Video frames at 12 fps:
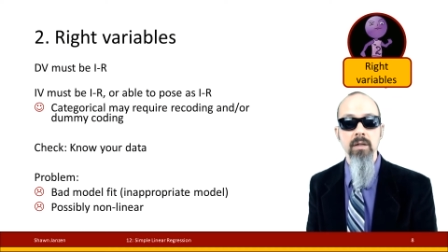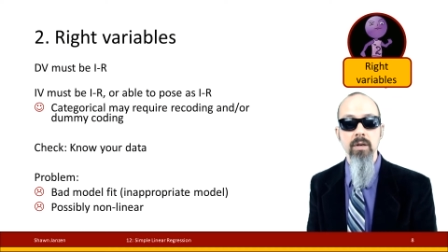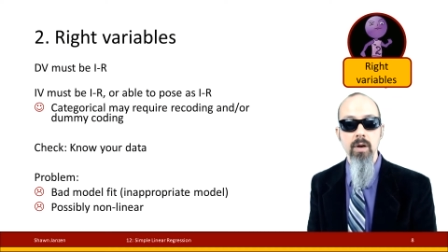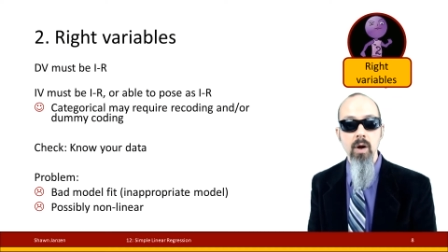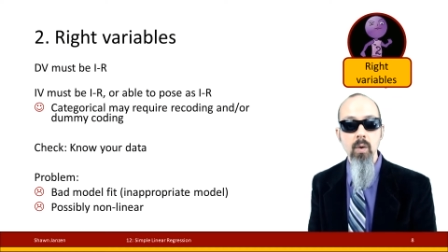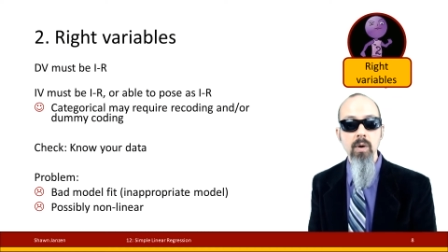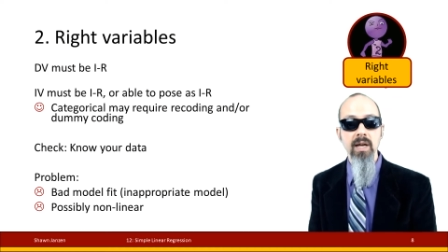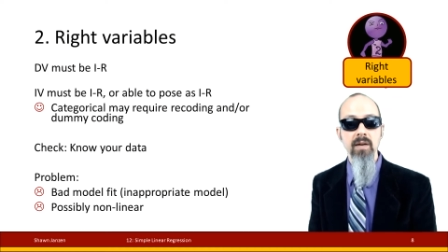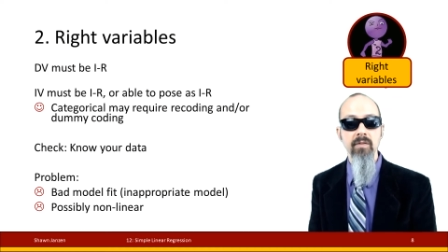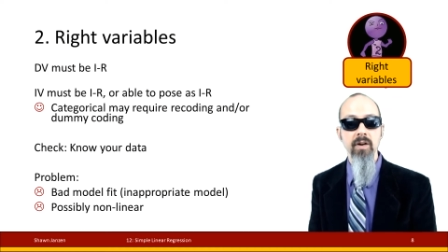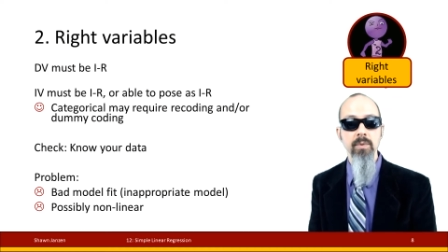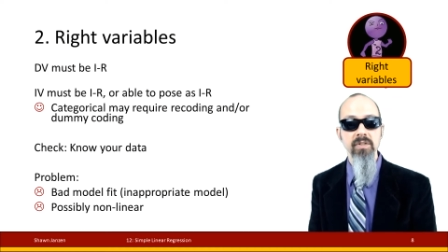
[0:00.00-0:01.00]
Know what kind of
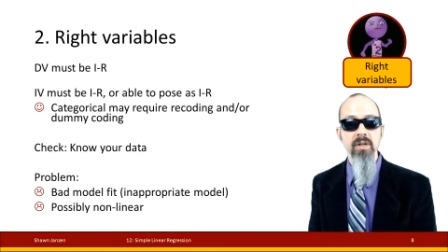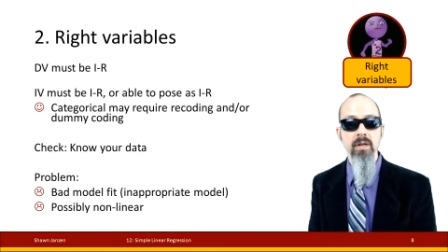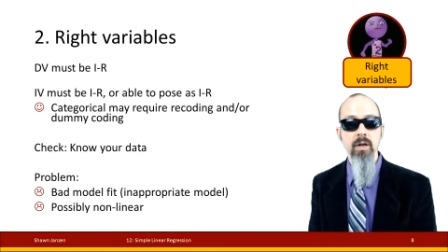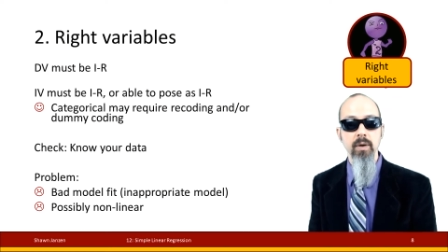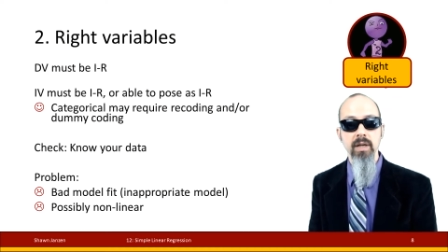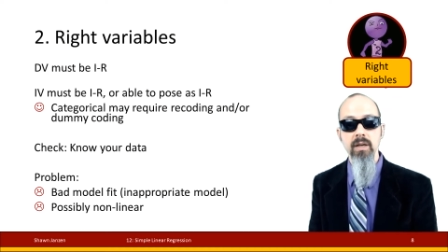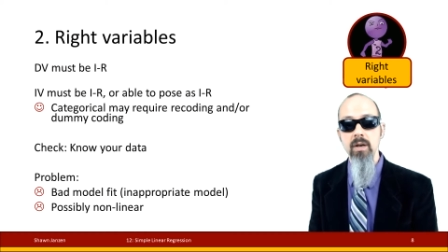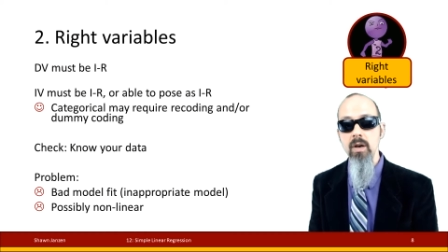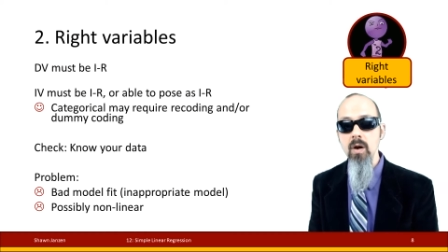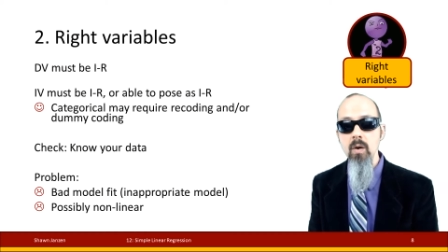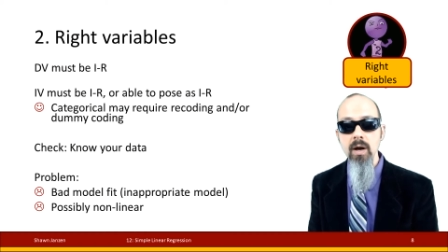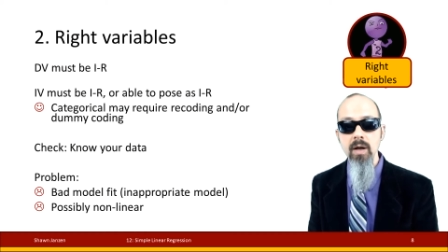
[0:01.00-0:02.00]
variables that are going in,
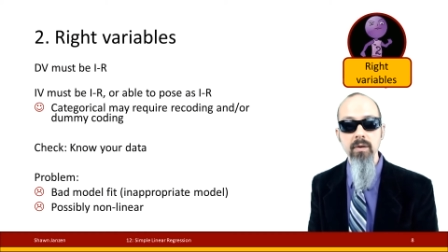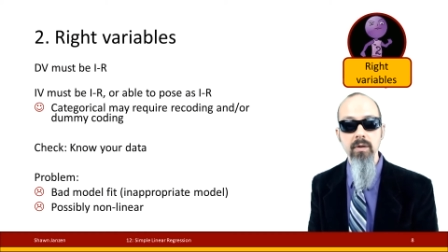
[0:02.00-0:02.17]
know how they're